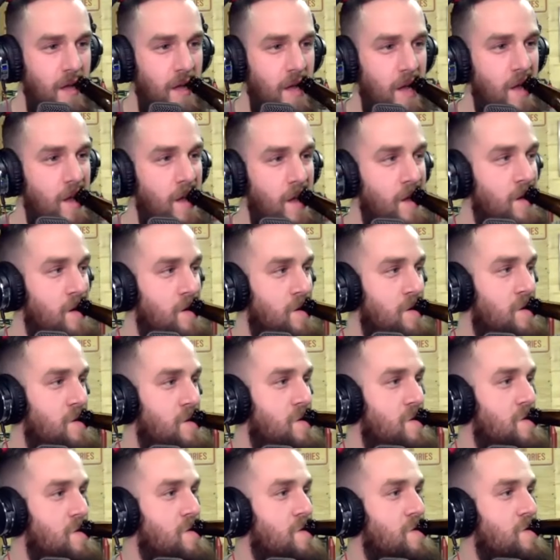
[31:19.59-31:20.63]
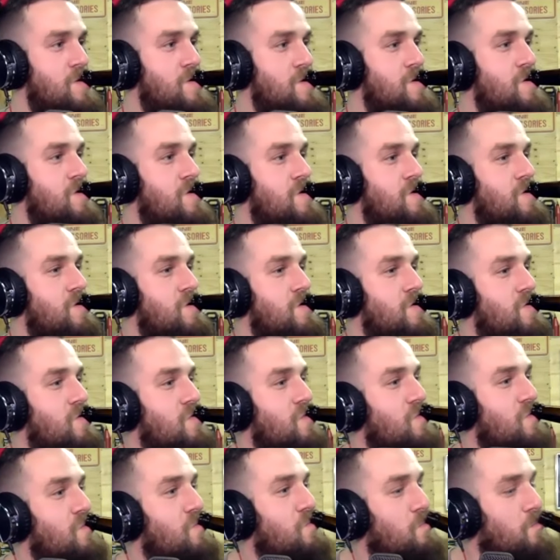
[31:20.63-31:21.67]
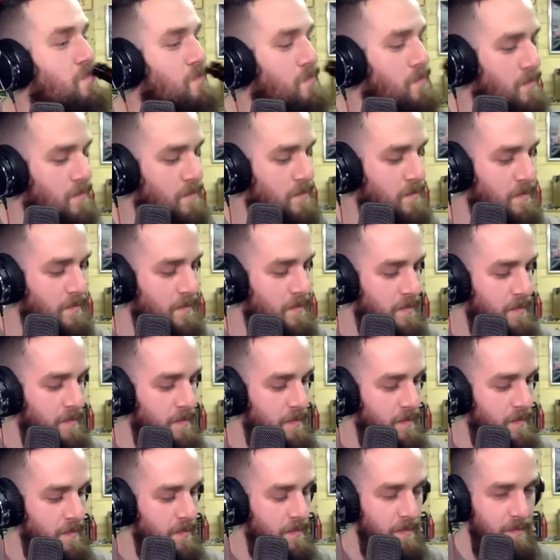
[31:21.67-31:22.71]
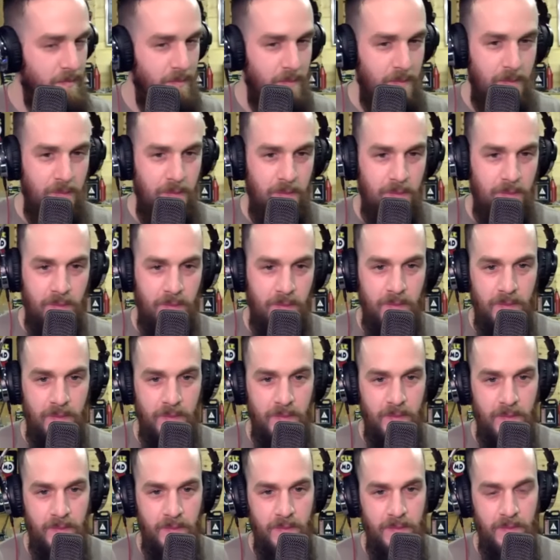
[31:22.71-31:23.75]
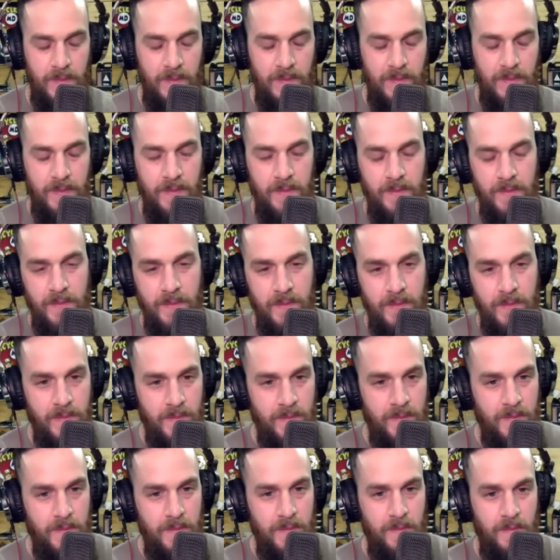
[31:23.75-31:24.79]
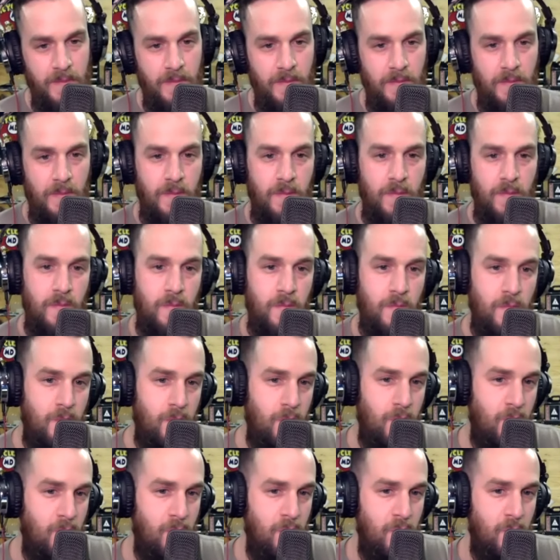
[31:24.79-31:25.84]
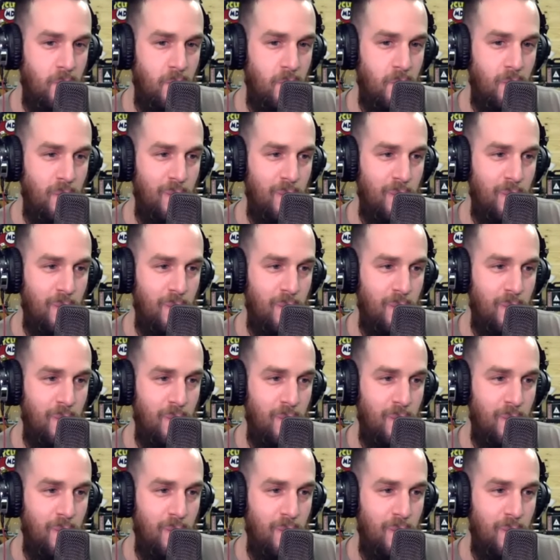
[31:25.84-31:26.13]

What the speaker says: This person isn't speaking.